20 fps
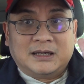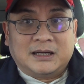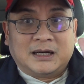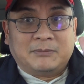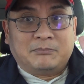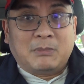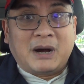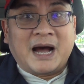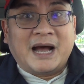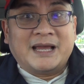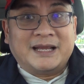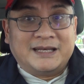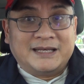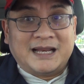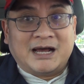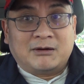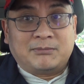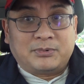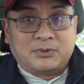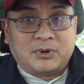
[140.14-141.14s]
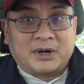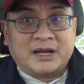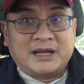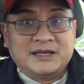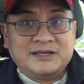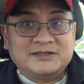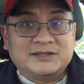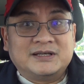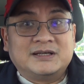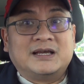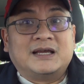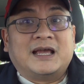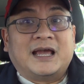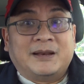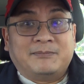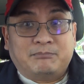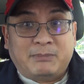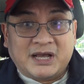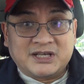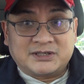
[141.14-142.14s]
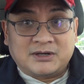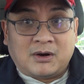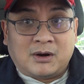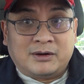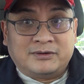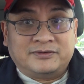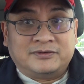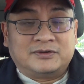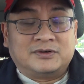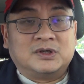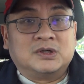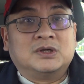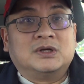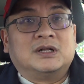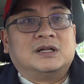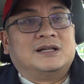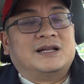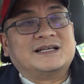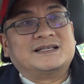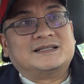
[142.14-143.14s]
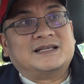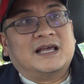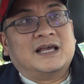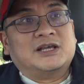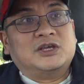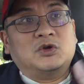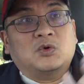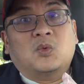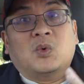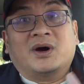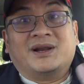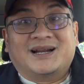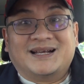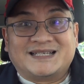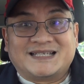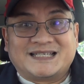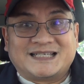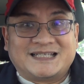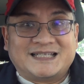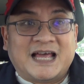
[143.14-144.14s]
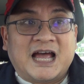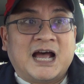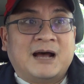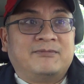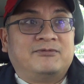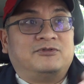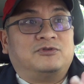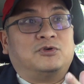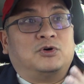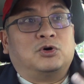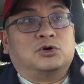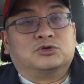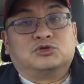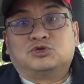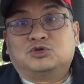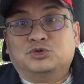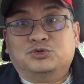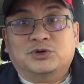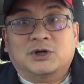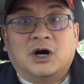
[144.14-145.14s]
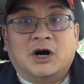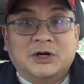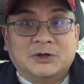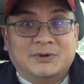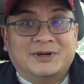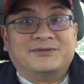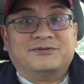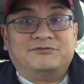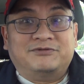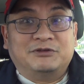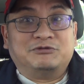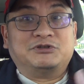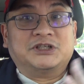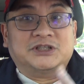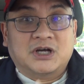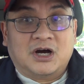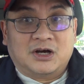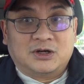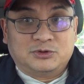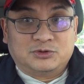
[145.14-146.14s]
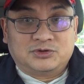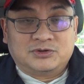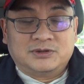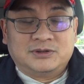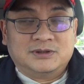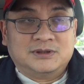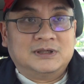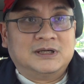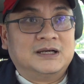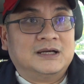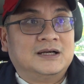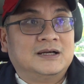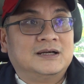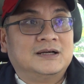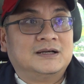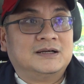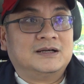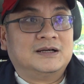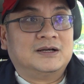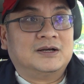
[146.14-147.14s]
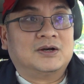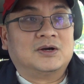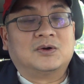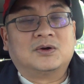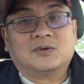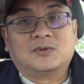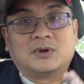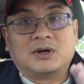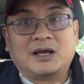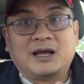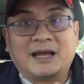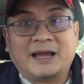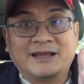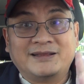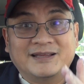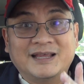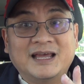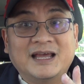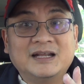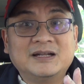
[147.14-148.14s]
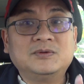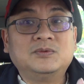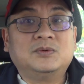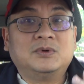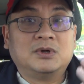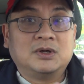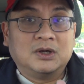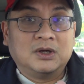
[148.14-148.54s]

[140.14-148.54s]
a buy it now price and best offer. Let's say you want a slab for $250. I then